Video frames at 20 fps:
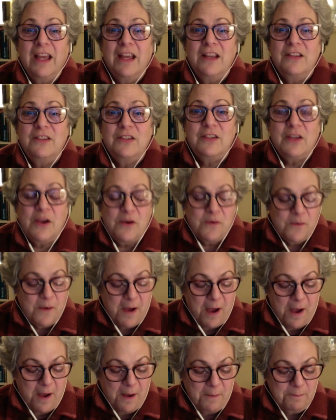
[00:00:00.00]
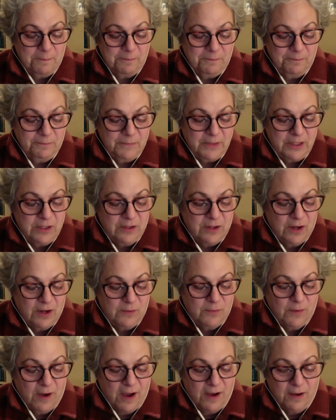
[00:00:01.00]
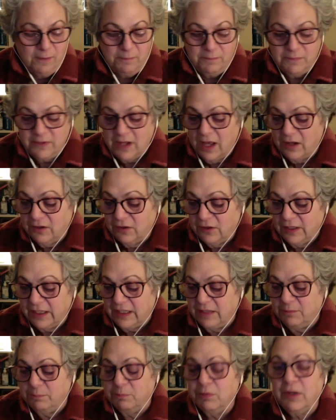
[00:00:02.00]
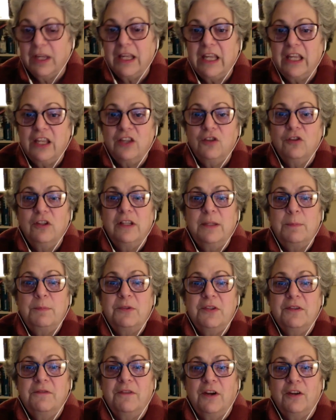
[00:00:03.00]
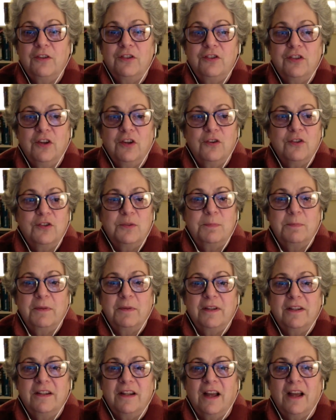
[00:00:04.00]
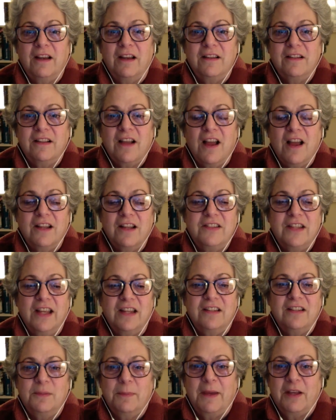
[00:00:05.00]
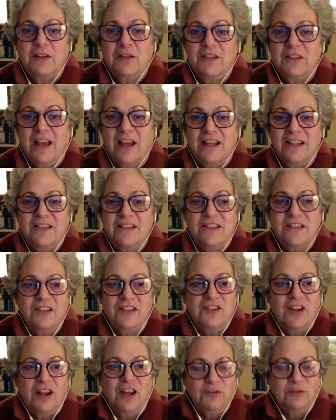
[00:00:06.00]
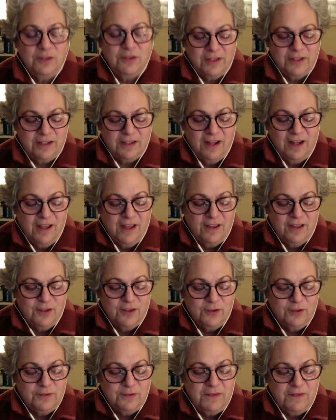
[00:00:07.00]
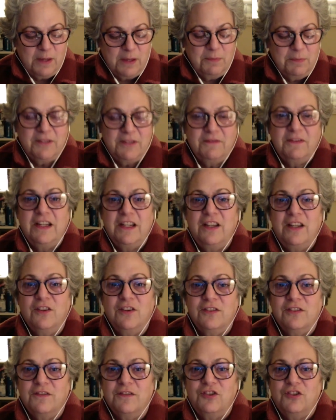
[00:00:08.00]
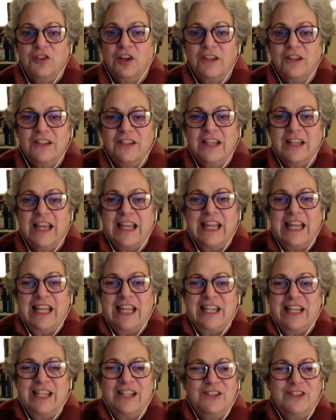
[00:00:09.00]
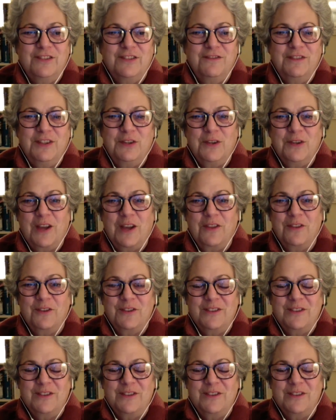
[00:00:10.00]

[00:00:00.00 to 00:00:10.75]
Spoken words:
So, not only bringing you clips of our shows, but content about science in general and those famous videos of Chuck singing and interviewing other